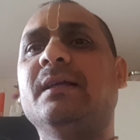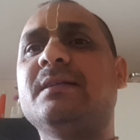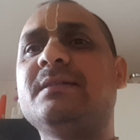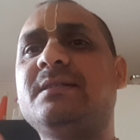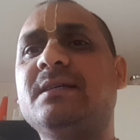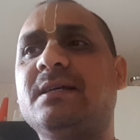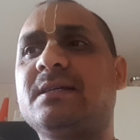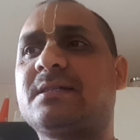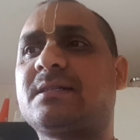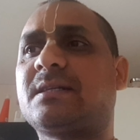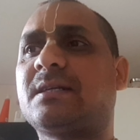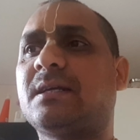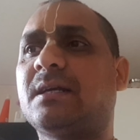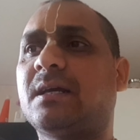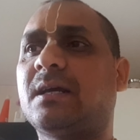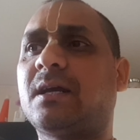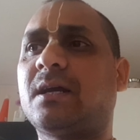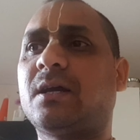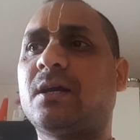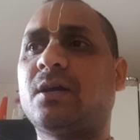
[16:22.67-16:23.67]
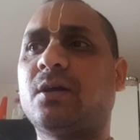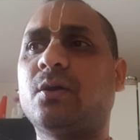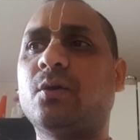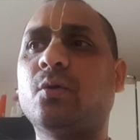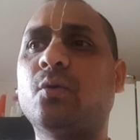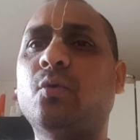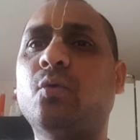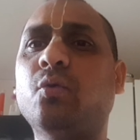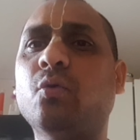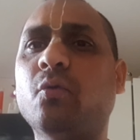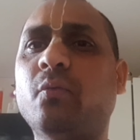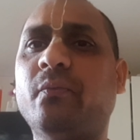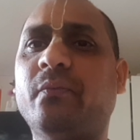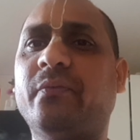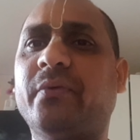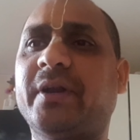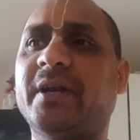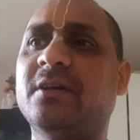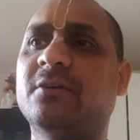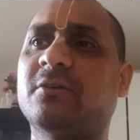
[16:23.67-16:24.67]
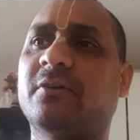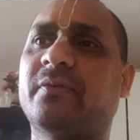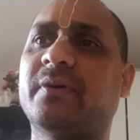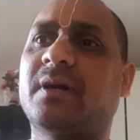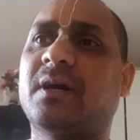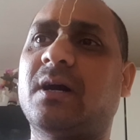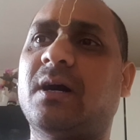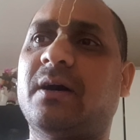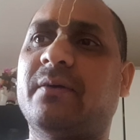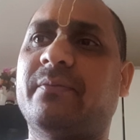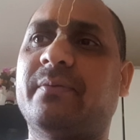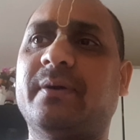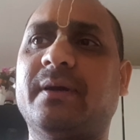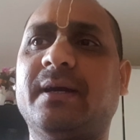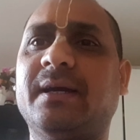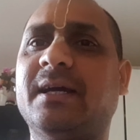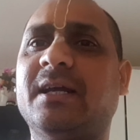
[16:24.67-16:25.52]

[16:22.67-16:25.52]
just hoof print of a calf,